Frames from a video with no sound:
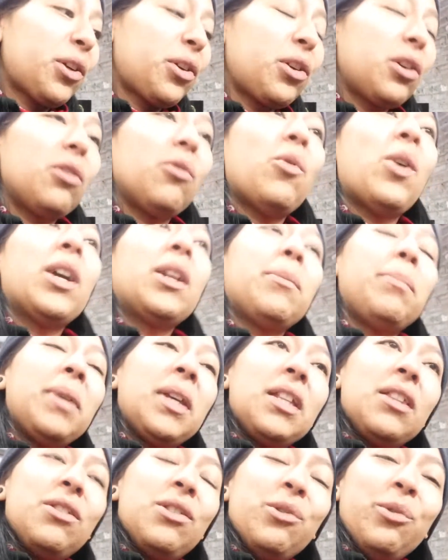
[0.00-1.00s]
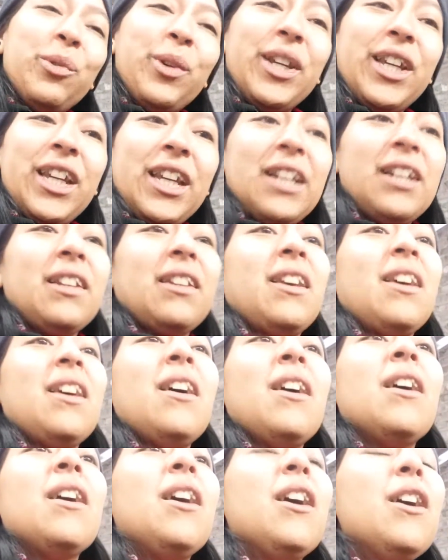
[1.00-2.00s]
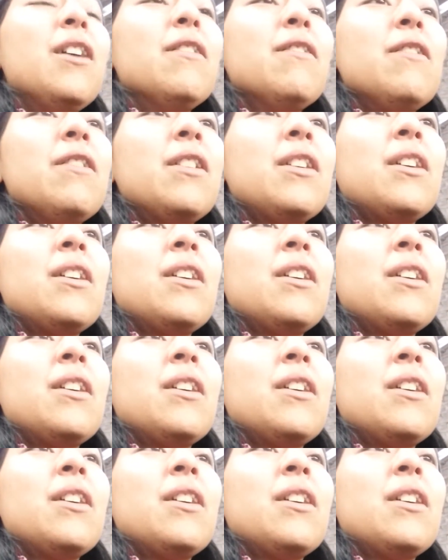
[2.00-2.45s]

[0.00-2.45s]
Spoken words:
You don't want to be doing uh,